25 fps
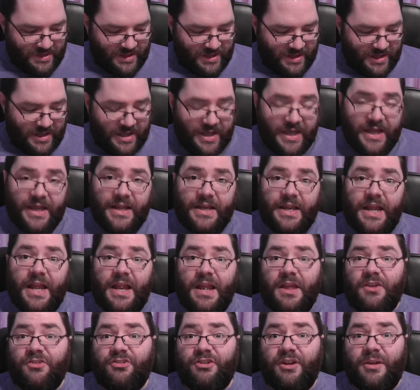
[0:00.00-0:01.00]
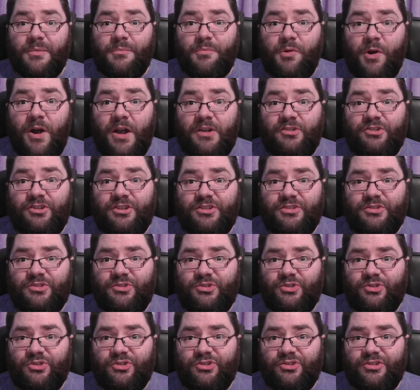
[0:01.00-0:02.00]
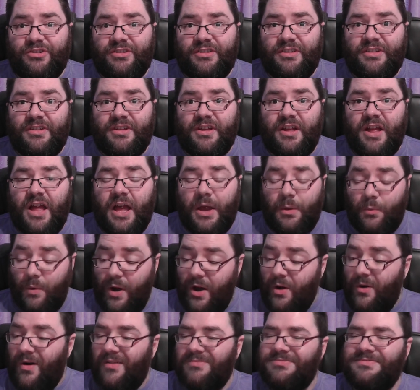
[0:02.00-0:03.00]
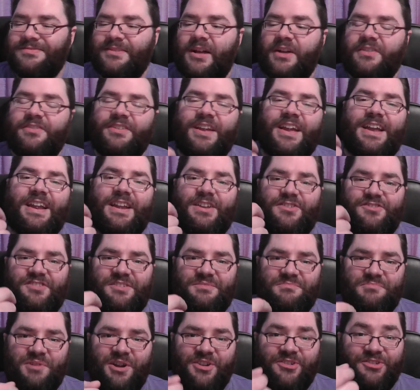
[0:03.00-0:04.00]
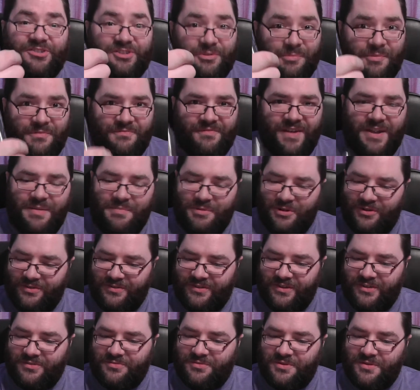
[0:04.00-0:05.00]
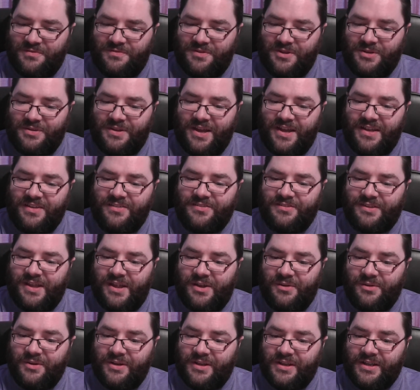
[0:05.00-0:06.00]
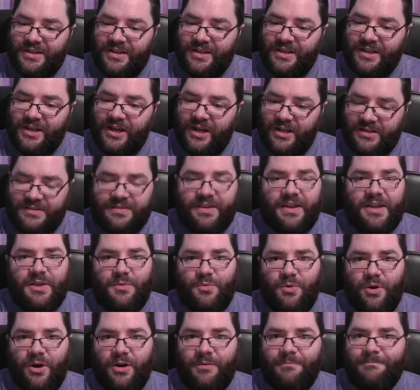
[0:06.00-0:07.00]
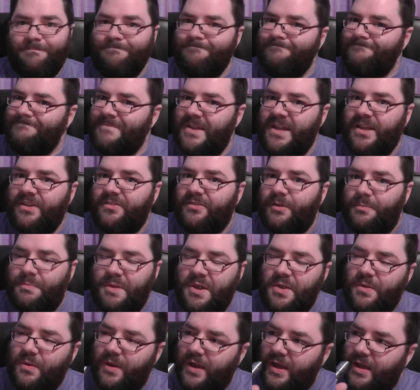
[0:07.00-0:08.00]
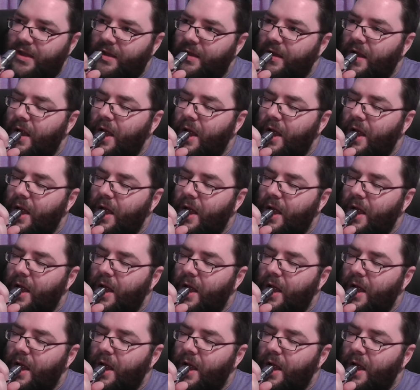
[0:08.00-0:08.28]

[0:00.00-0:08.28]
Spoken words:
initial impressions, well, I say initial impressions, I've been vaping on this for a few days now. I tell you what, it's a beauty.